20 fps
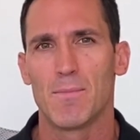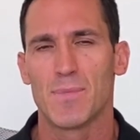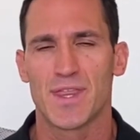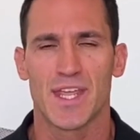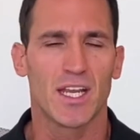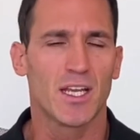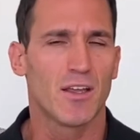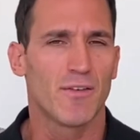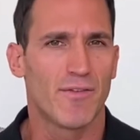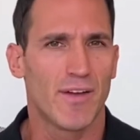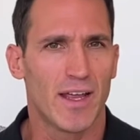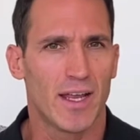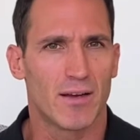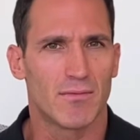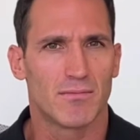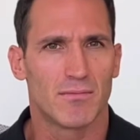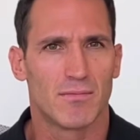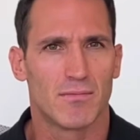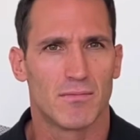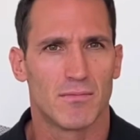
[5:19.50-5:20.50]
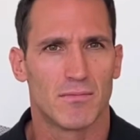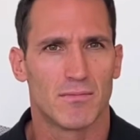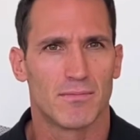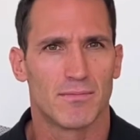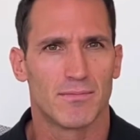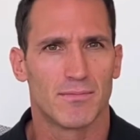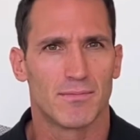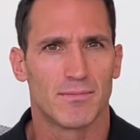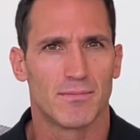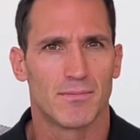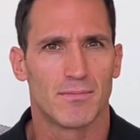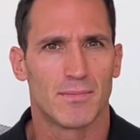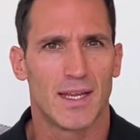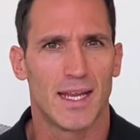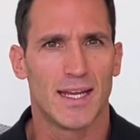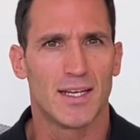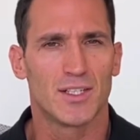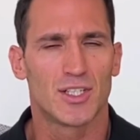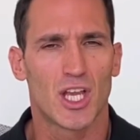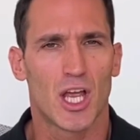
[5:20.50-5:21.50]
Think of it
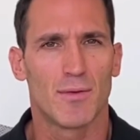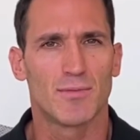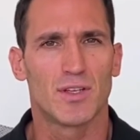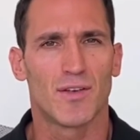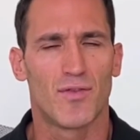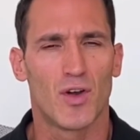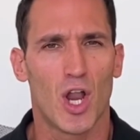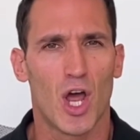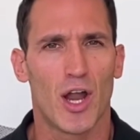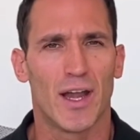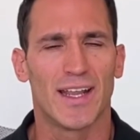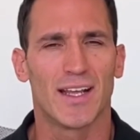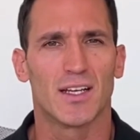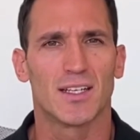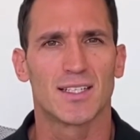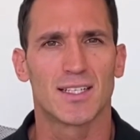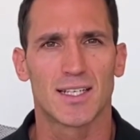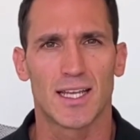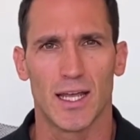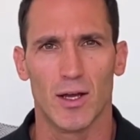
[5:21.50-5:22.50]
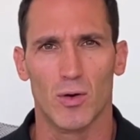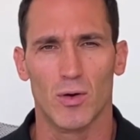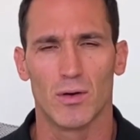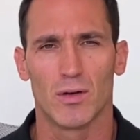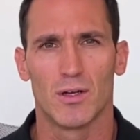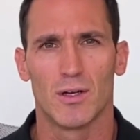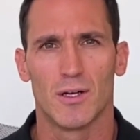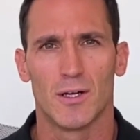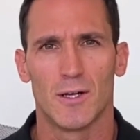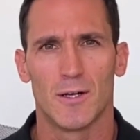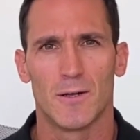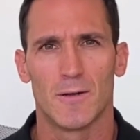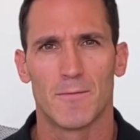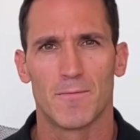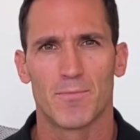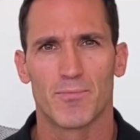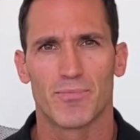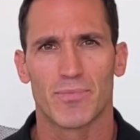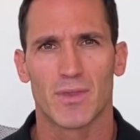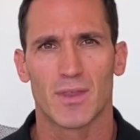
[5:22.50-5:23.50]
in terms of learning a skill.
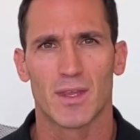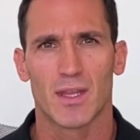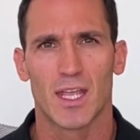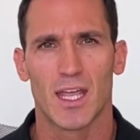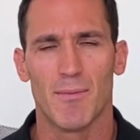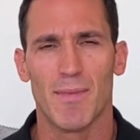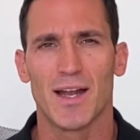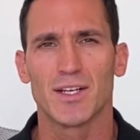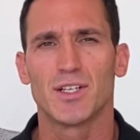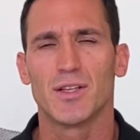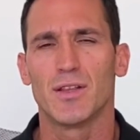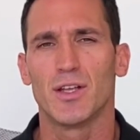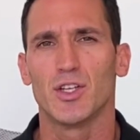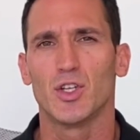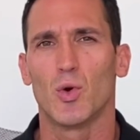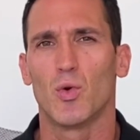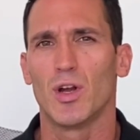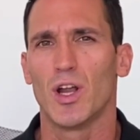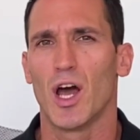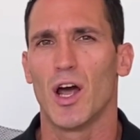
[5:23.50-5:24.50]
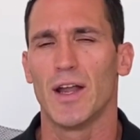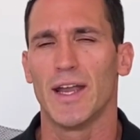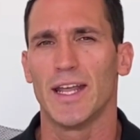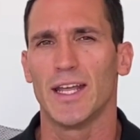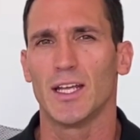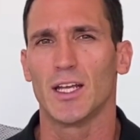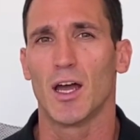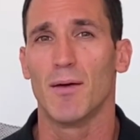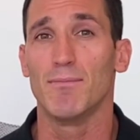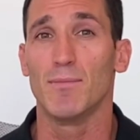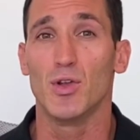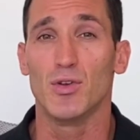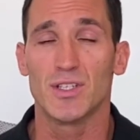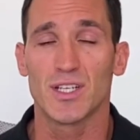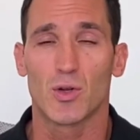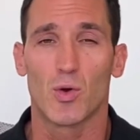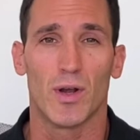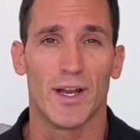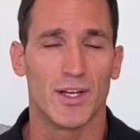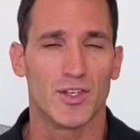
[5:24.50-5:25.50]
Imagine that you're learning a
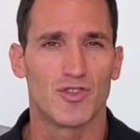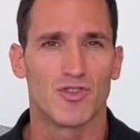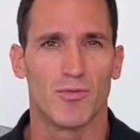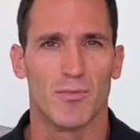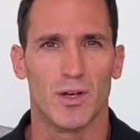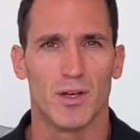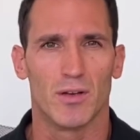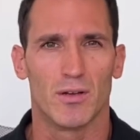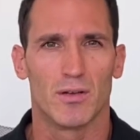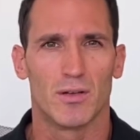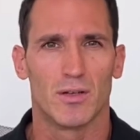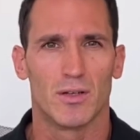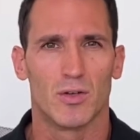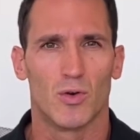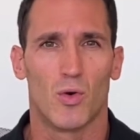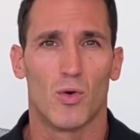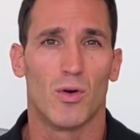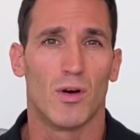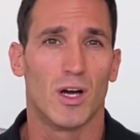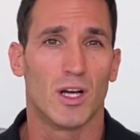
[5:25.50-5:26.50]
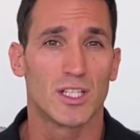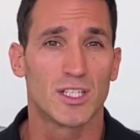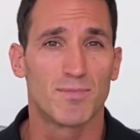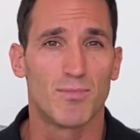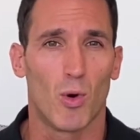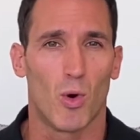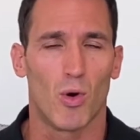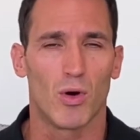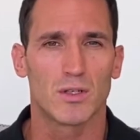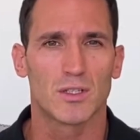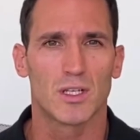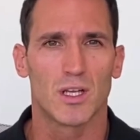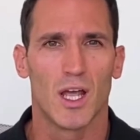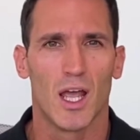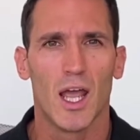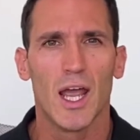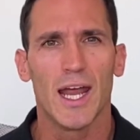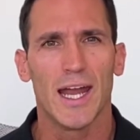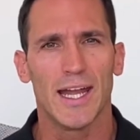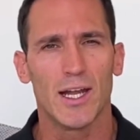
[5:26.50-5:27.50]
musical instrument or a sport.
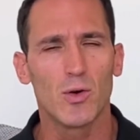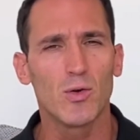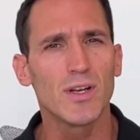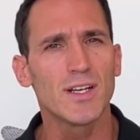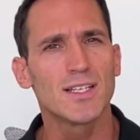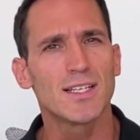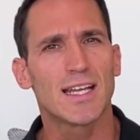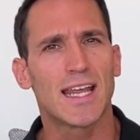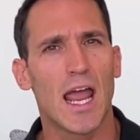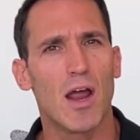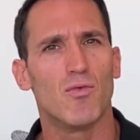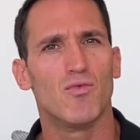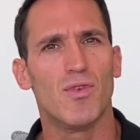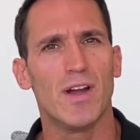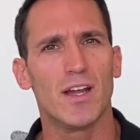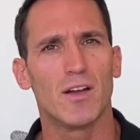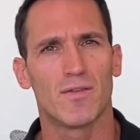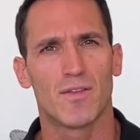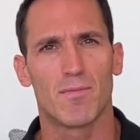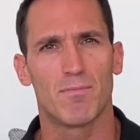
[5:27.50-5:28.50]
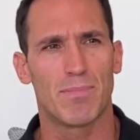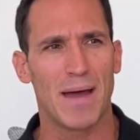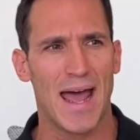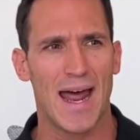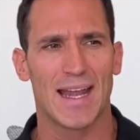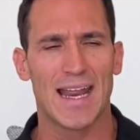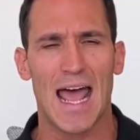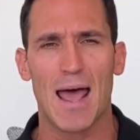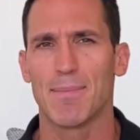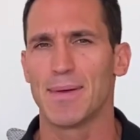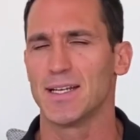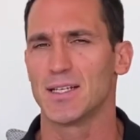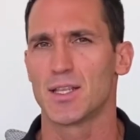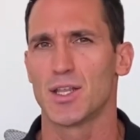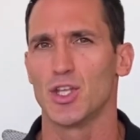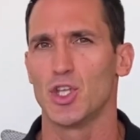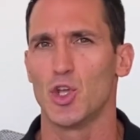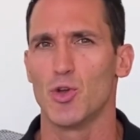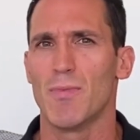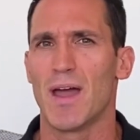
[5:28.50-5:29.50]
In order to get rid of the bad habits
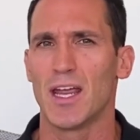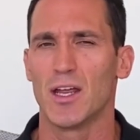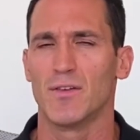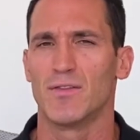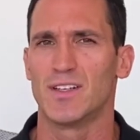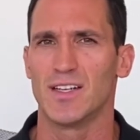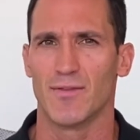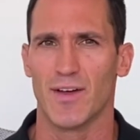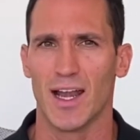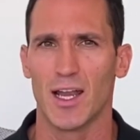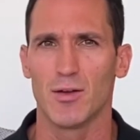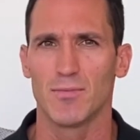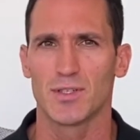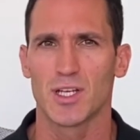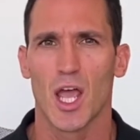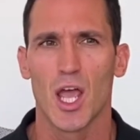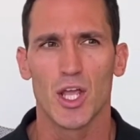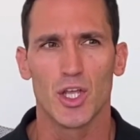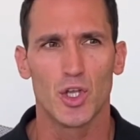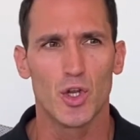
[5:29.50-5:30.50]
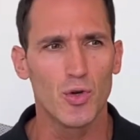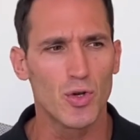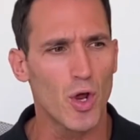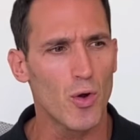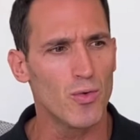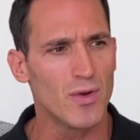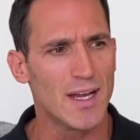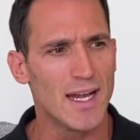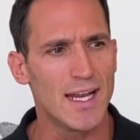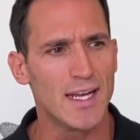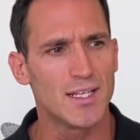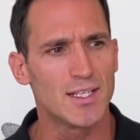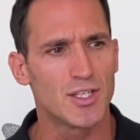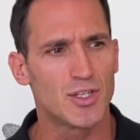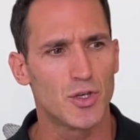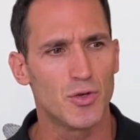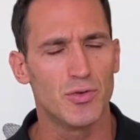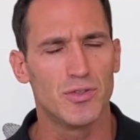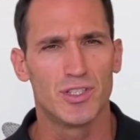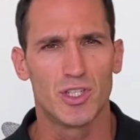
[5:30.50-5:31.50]
that you may have developed, you don't need
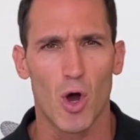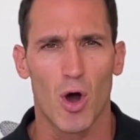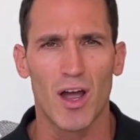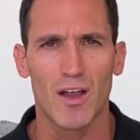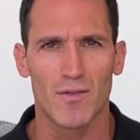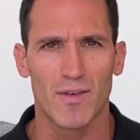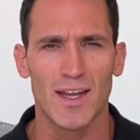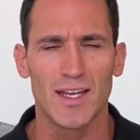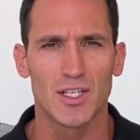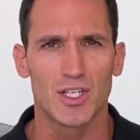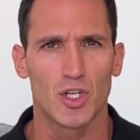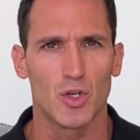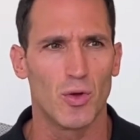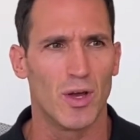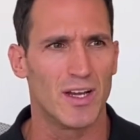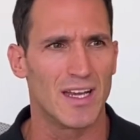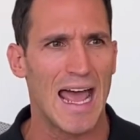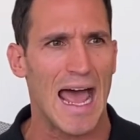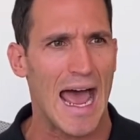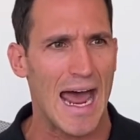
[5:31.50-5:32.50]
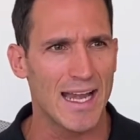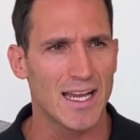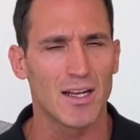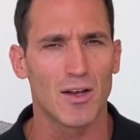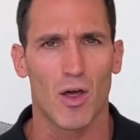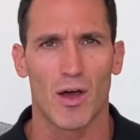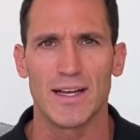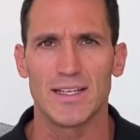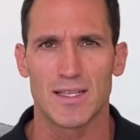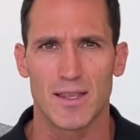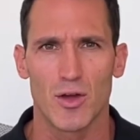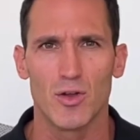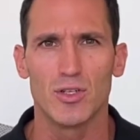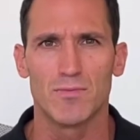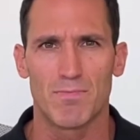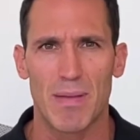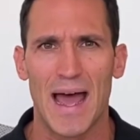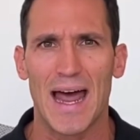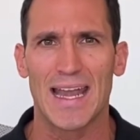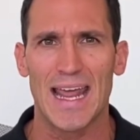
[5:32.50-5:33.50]
to dive into and analyze those
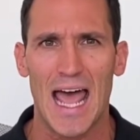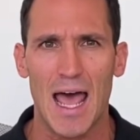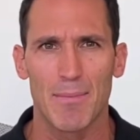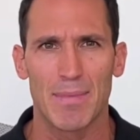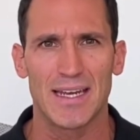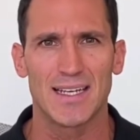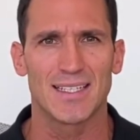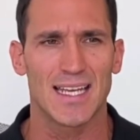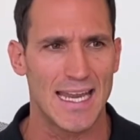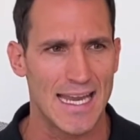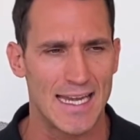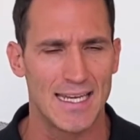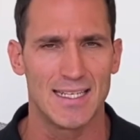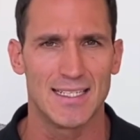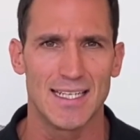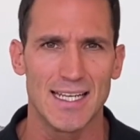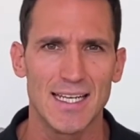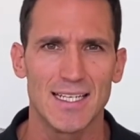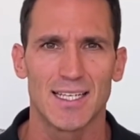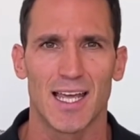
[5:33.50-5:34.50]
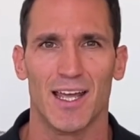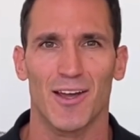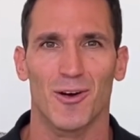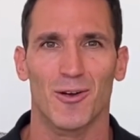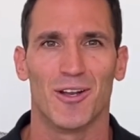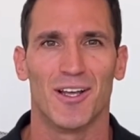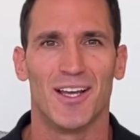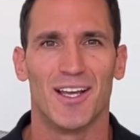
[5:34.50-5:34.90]
bad habits in detail.